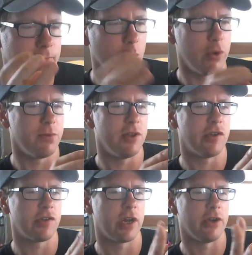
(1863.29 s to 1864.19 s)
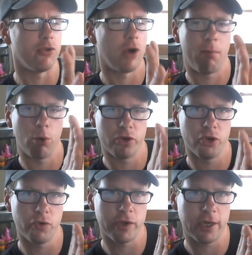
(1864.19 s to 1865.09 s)
which means it's going to draw more
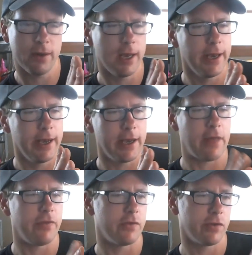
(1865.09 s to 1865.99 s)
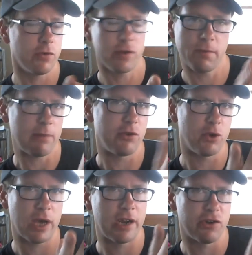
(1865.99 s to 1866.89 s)
juice in. And so sometimes
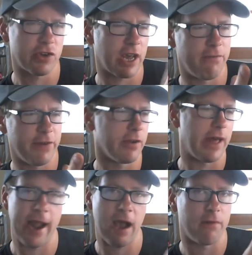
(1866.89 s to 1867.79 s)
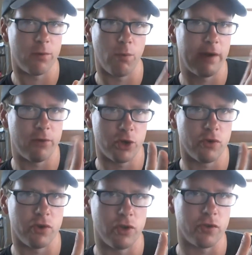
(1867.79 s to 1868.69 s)
you got to just kind of figure that out for whatever
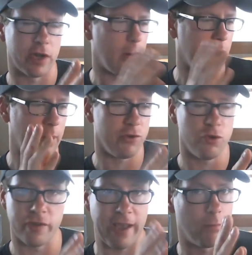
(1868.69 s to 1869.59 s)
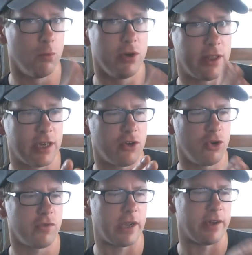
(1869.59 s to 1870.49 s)
juice you're using. Now, when I was using that really thick
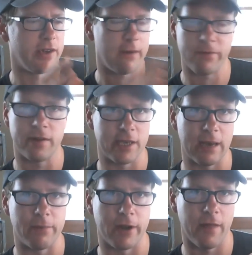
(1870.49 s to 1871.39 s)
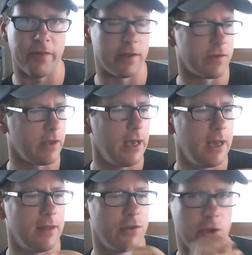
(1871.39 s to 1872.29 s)
juice, I definitely kept it on this
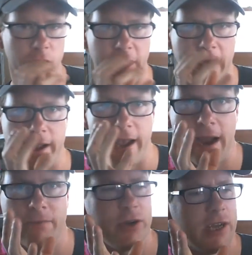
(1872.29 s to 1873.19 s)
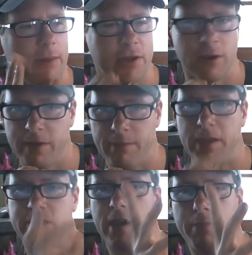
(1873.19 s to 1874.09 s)
so that every time I took a vape, I saw